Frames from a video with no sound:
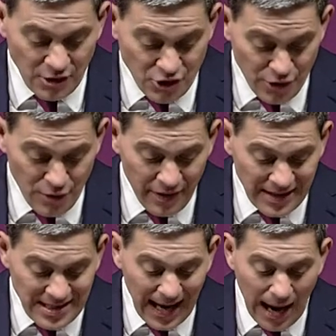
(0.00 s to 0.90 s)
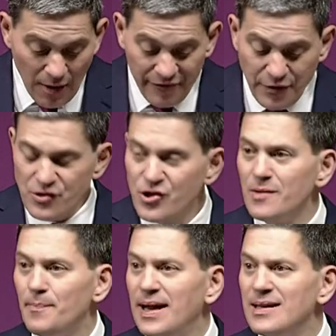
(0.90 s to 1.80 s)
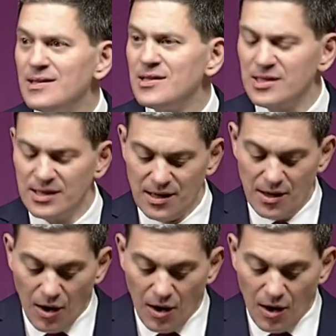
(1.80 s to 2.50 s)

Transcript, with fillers: The truth is that our future depends